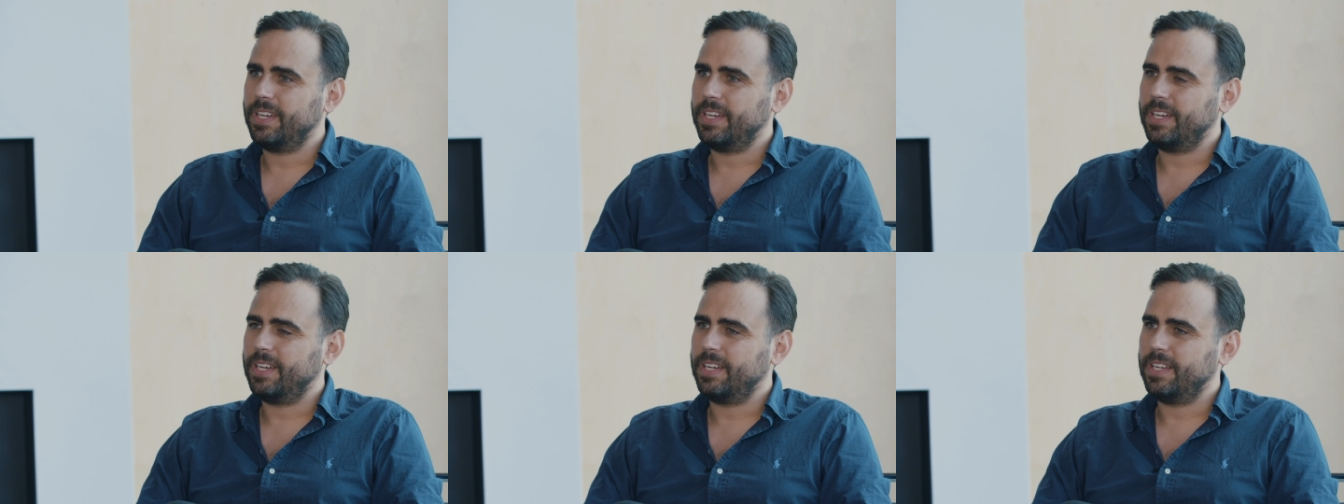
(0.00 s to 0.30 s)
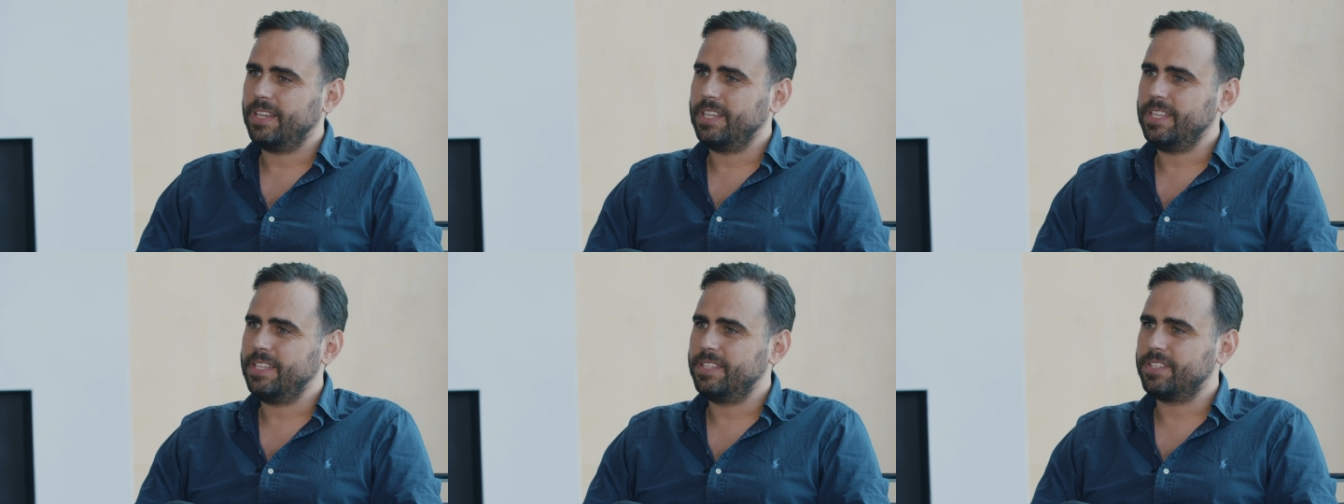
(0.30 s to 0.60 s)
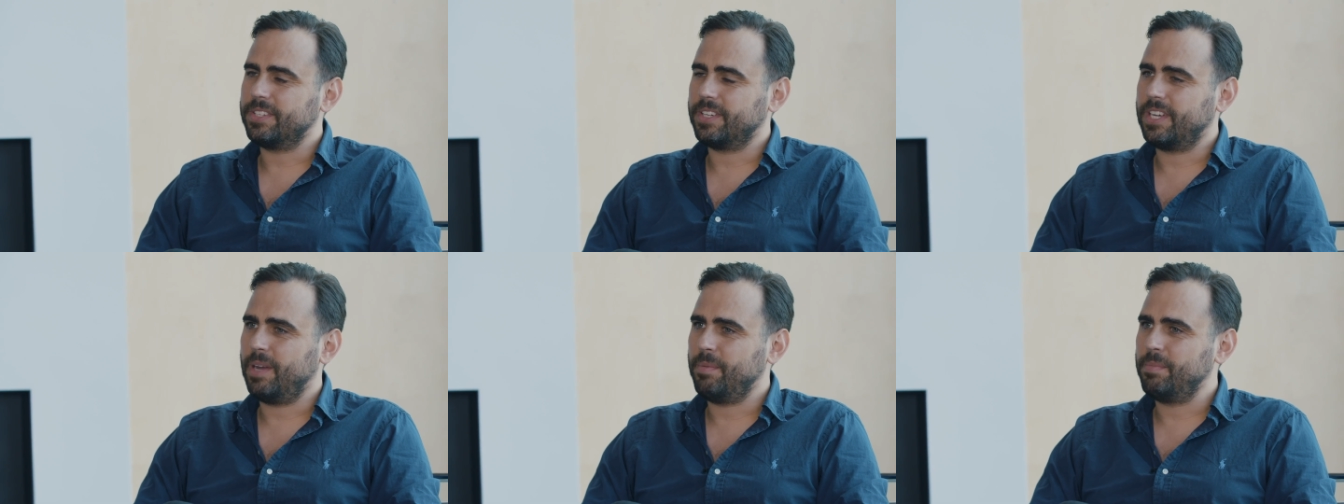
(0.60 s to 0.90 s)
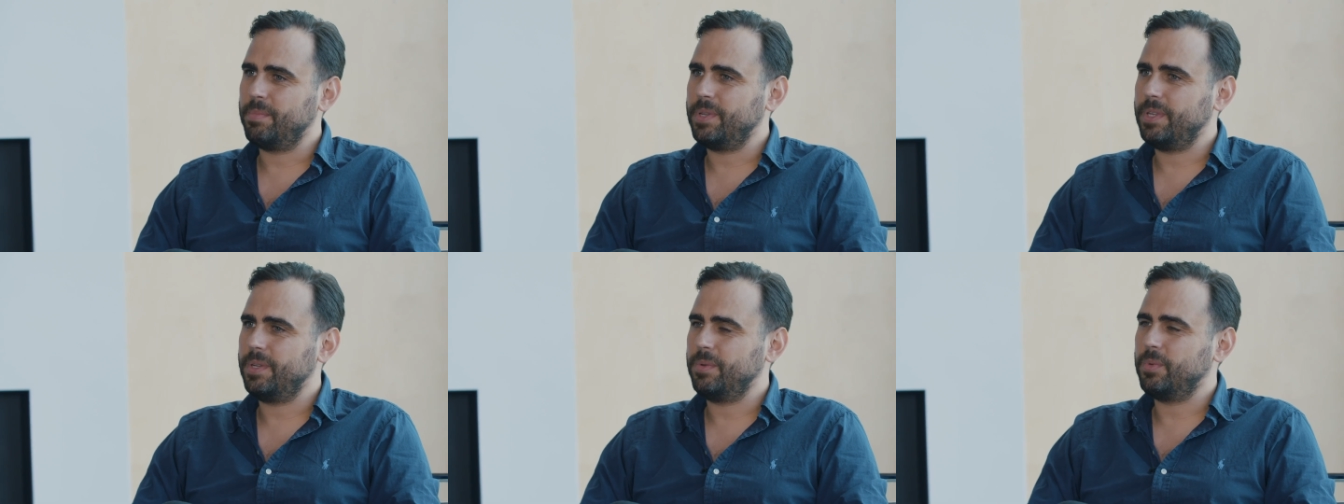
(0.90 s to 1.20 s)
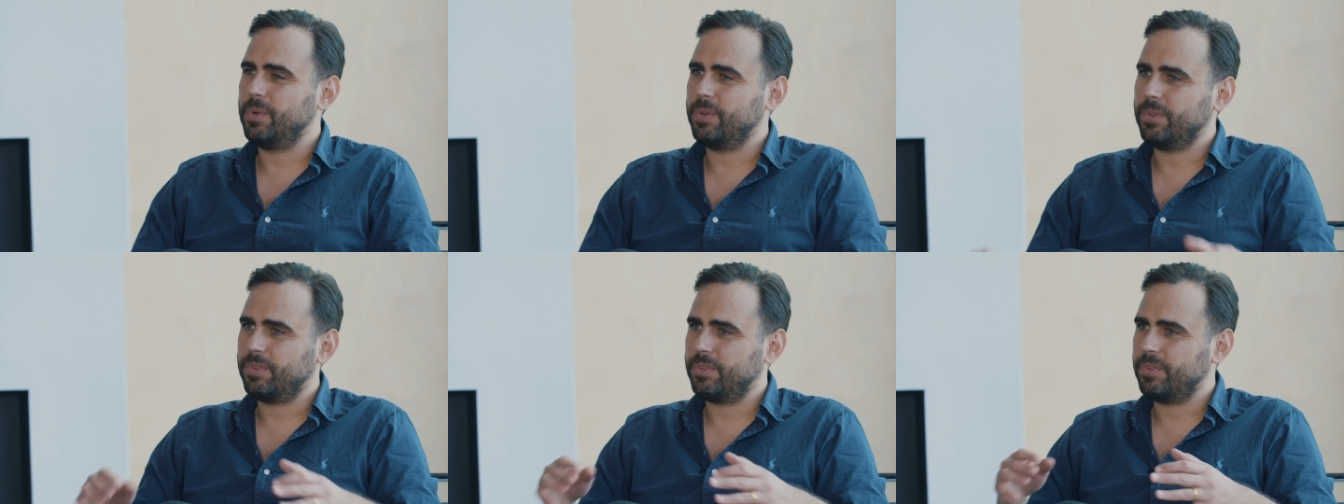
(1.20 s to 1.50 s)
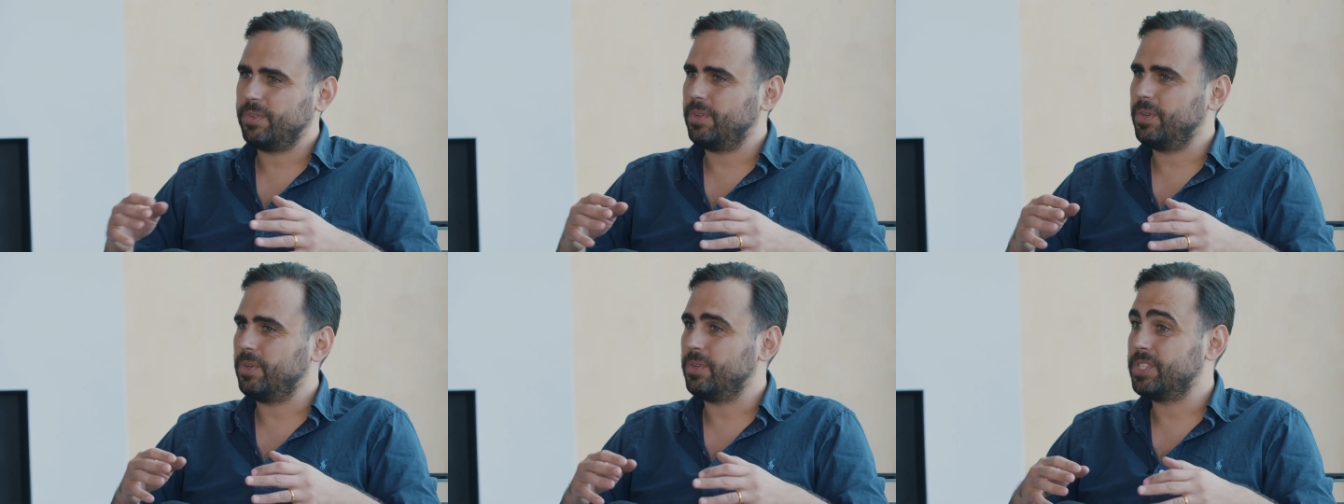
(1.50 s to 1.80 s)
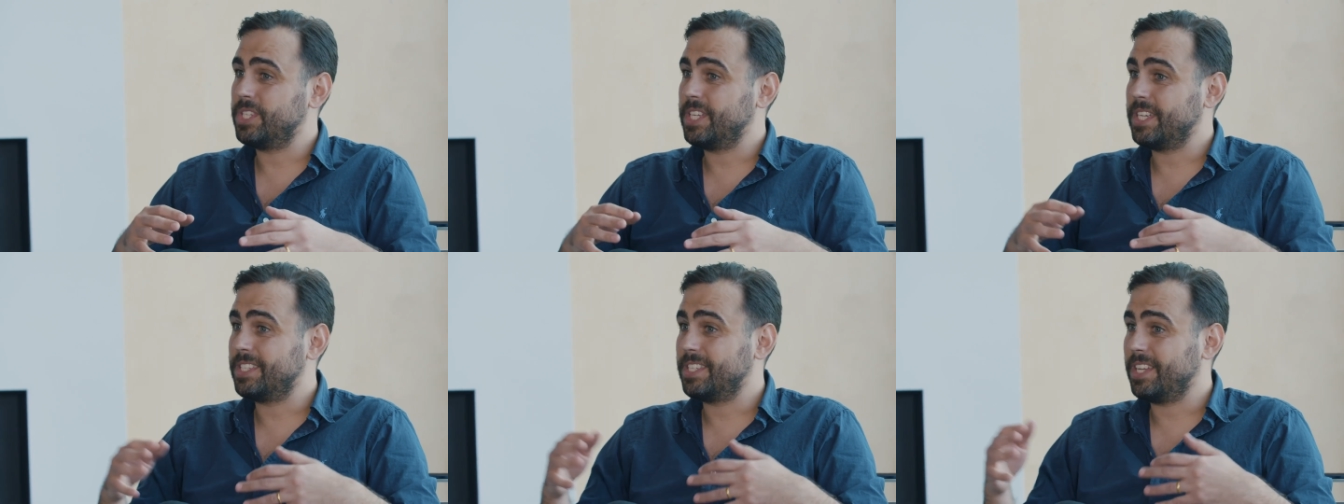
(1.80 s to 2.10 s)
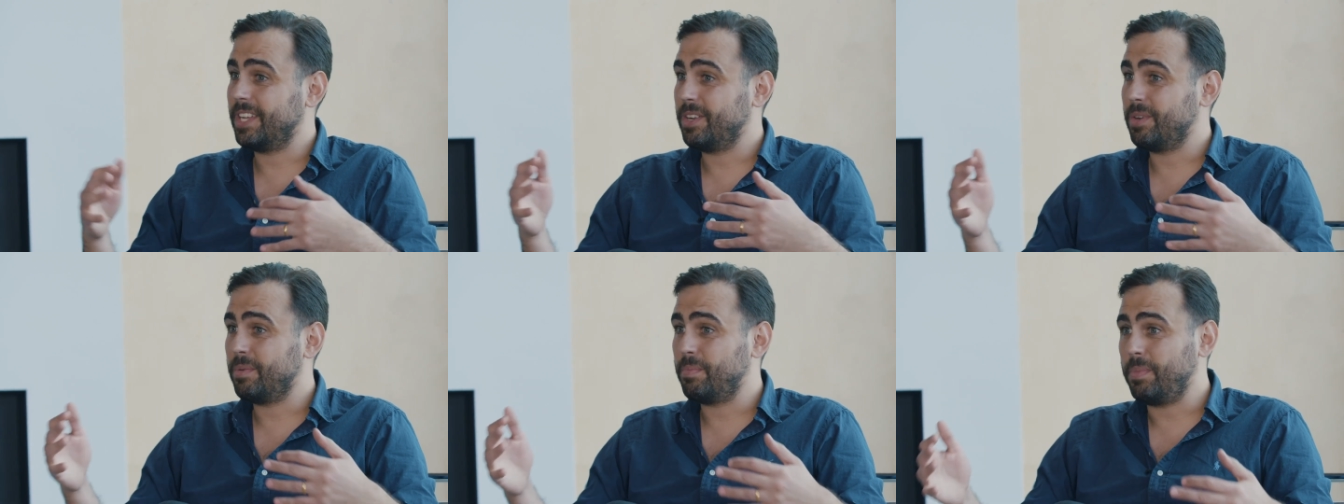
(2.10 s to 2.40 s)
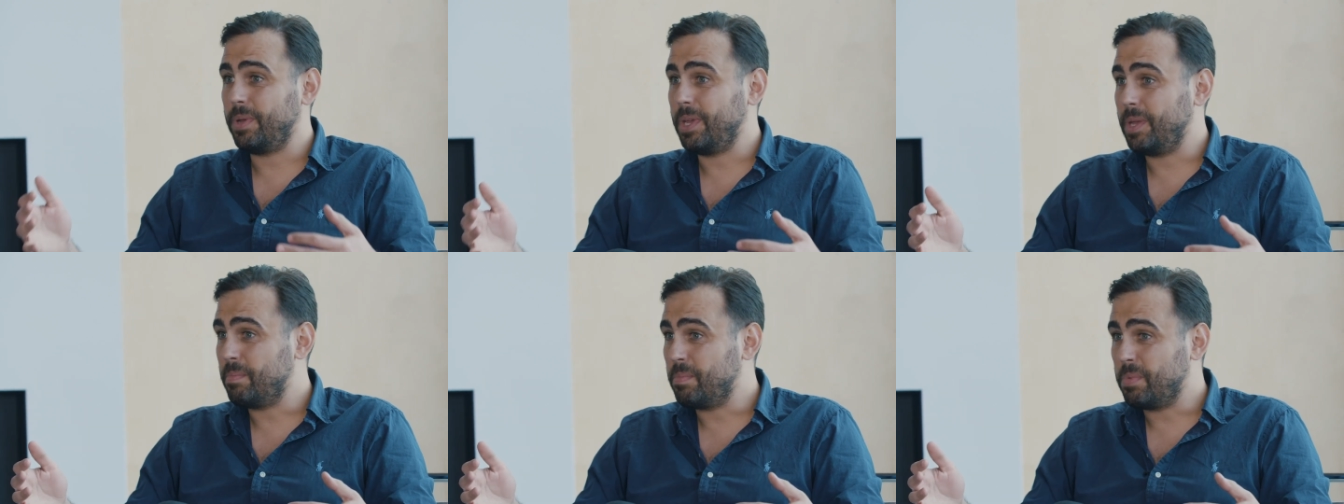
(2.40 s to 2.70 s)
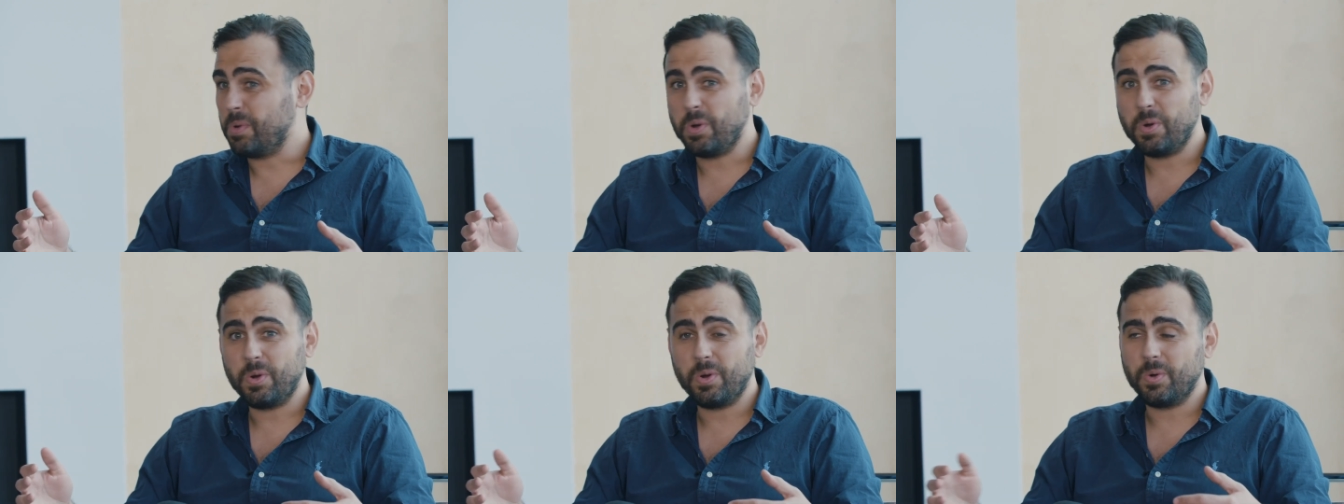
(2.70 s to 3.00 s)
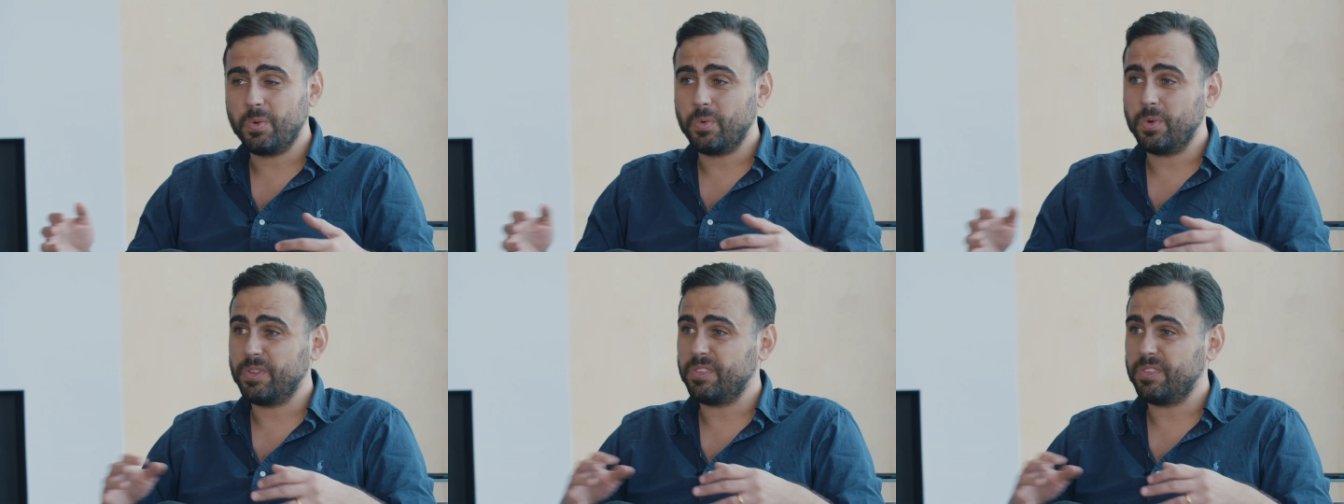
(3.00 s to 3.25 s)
uh, leads a company with you know 600 people,